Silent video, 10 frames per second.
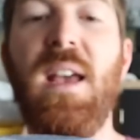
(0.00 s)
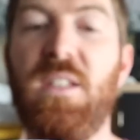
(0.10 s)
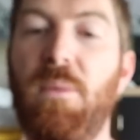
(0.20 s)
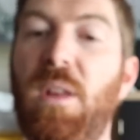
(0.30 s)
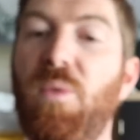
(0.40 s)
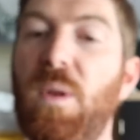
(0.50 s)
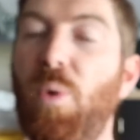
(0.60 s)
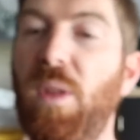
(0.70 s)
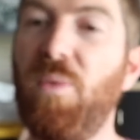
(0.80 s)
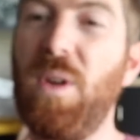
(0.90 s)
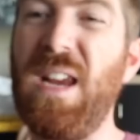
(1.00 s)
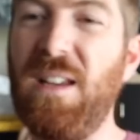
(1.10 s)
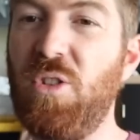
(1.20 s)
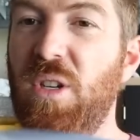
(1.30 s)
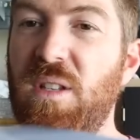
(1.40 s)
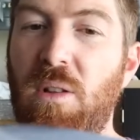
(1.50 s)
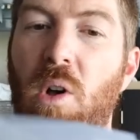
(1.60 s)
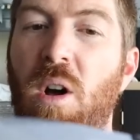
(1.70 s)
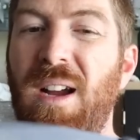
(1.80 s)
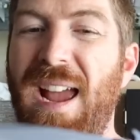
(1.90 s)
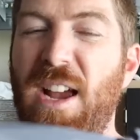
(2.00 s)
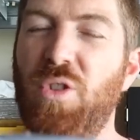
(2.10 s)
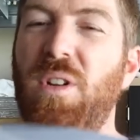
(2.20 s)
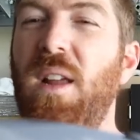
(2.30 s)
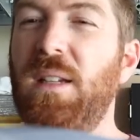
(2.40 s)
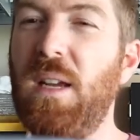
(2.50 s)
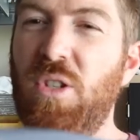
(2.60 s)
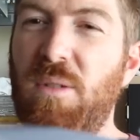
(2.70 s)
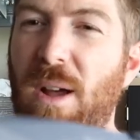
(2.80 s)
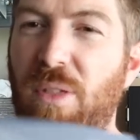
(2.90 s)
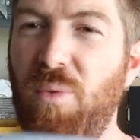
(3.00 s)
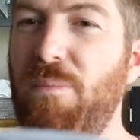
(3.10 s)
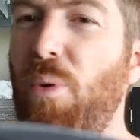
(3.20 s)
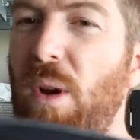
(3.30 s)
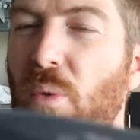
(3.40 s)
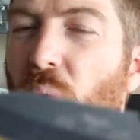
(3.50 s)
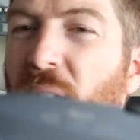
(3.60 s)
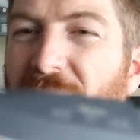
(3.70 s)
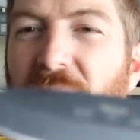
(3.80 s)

It's gonna be three point three inches long. Actual cutting edge is about three point one.